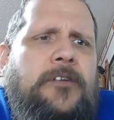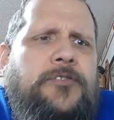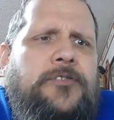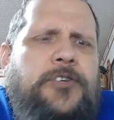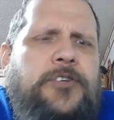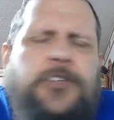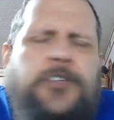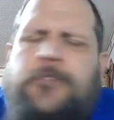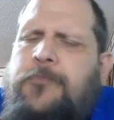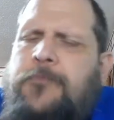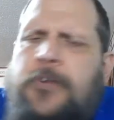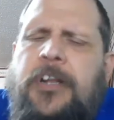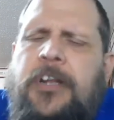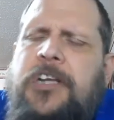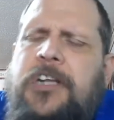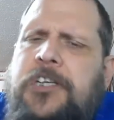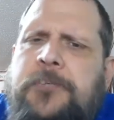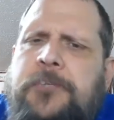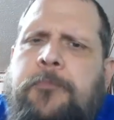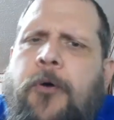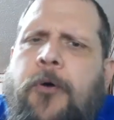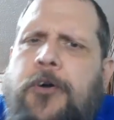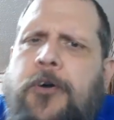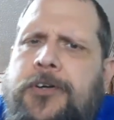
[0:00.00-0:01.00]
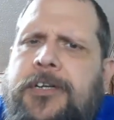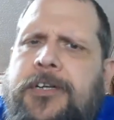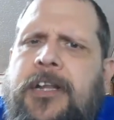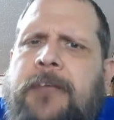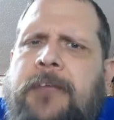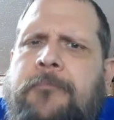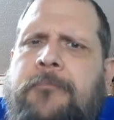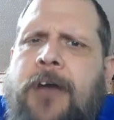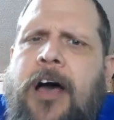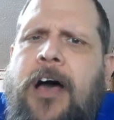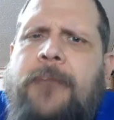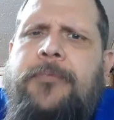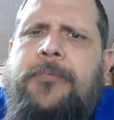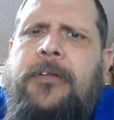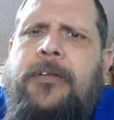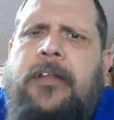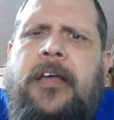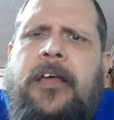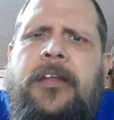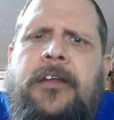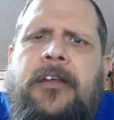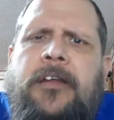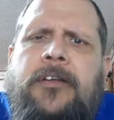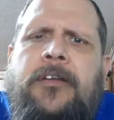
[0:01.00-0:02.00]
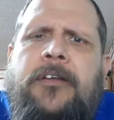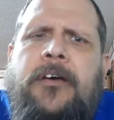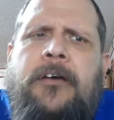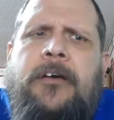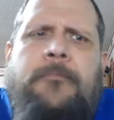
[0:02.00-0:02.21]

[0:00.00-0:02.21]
just really sparsely populated